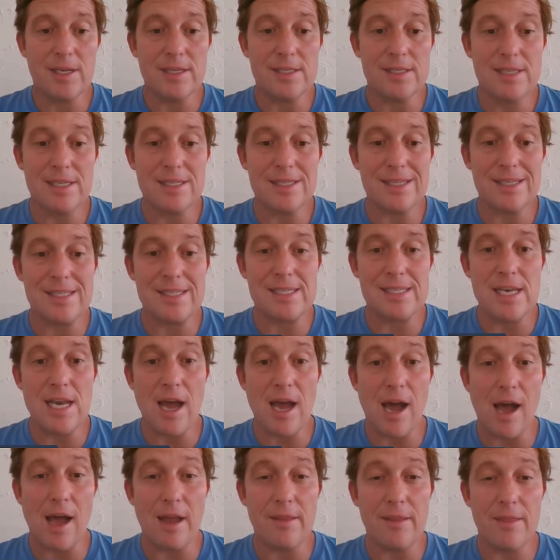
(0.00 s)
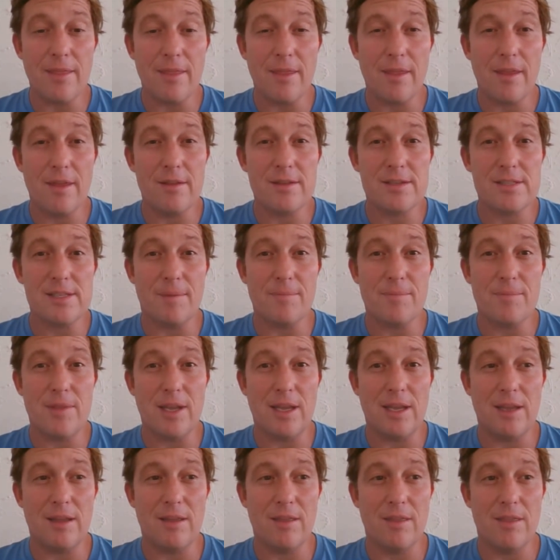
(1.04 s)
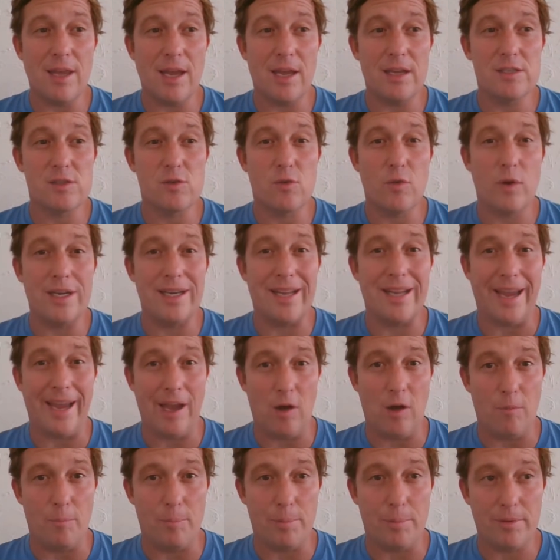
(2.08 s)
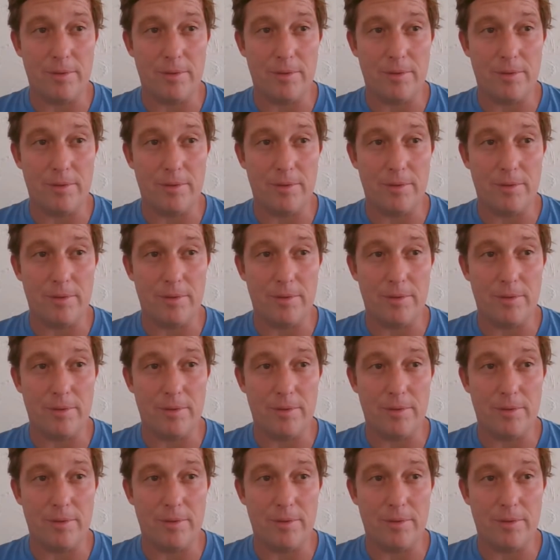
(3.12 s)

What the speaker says: this is not something that is going to help.